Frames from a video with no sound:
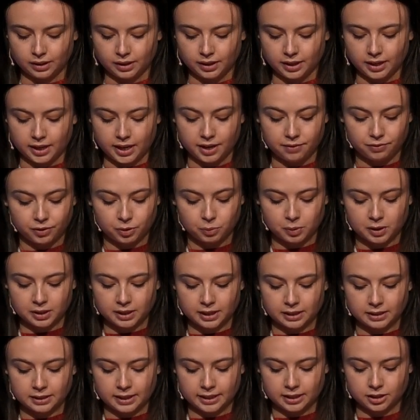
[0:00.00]
Everyone had
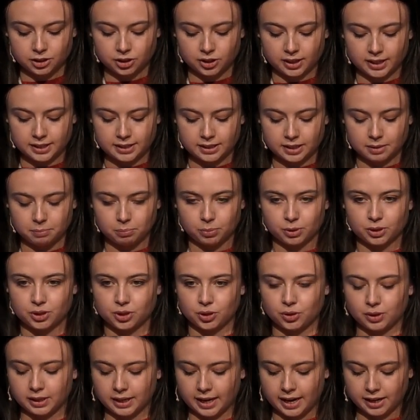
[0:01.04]
an interest in
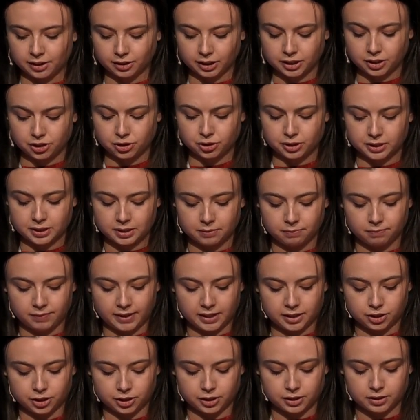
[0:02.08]
pursuing agritourism
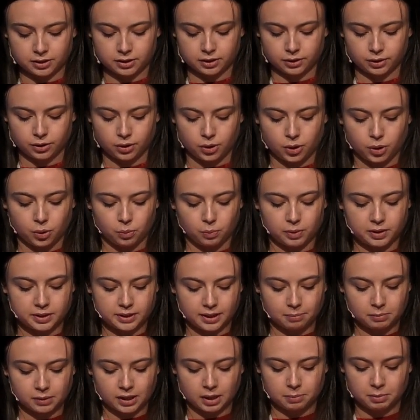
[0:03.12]
ventures, with
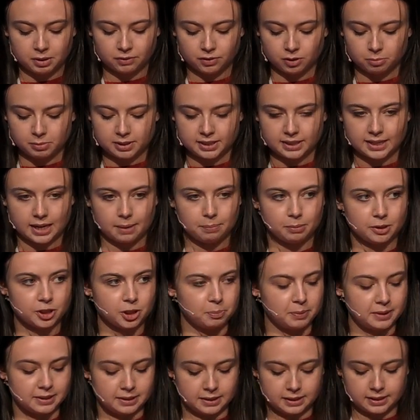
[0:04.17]
some coming from established
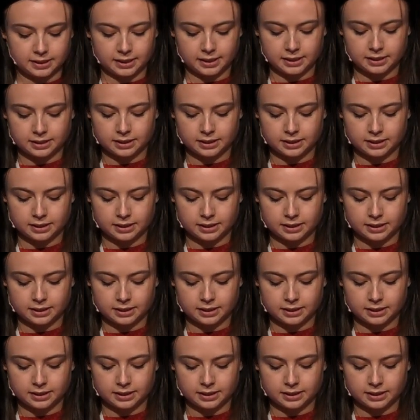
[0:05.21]
businesses